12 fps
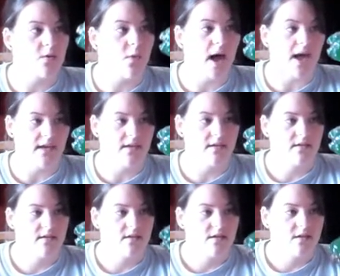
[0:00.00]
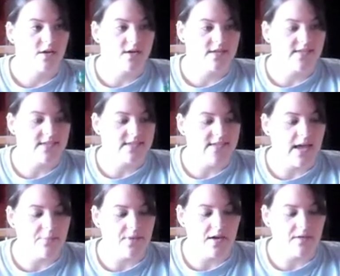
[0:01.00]
why you're going to see this
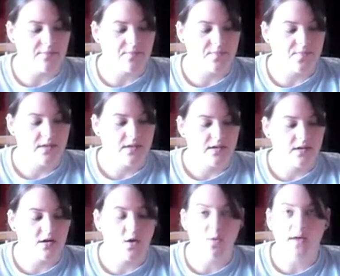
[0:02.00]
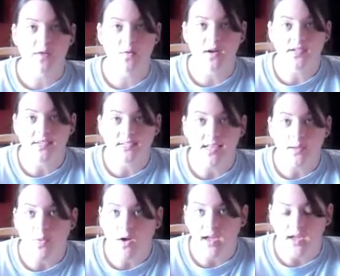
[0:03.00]
happening. And our weather works the same
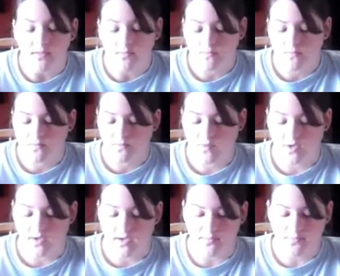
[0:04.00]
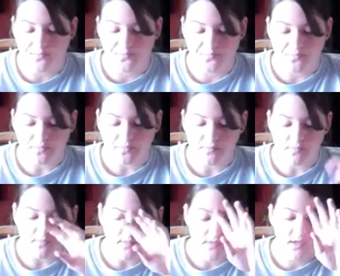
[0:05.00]
way. Okay?
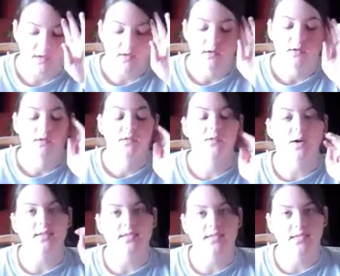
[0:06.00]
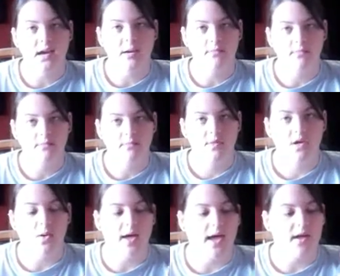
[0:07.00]
So at this time, go
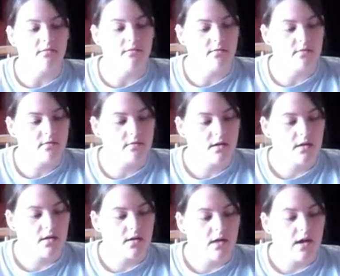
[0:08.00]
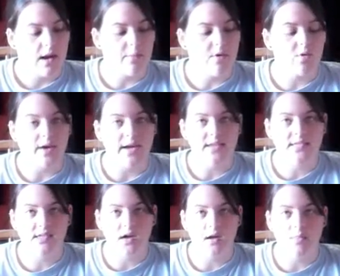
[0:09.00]
ahead. I'm going to write
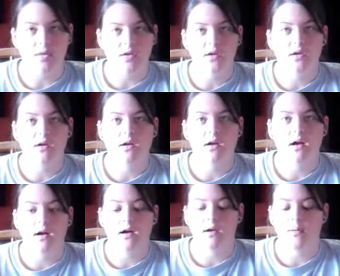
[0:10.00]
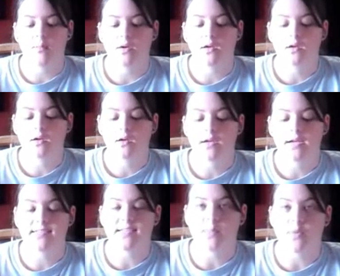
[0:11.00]
some
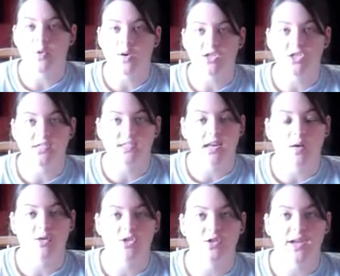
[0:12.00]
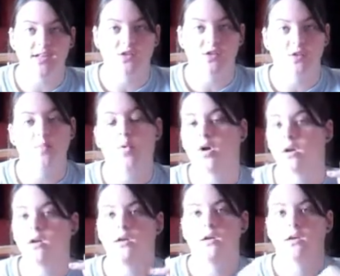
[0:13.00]
example questions that I want you to answer on the board.
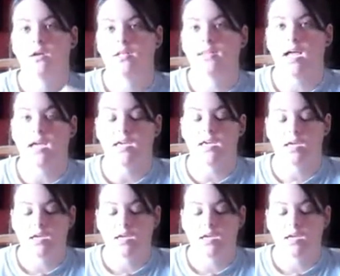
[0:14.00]
Like,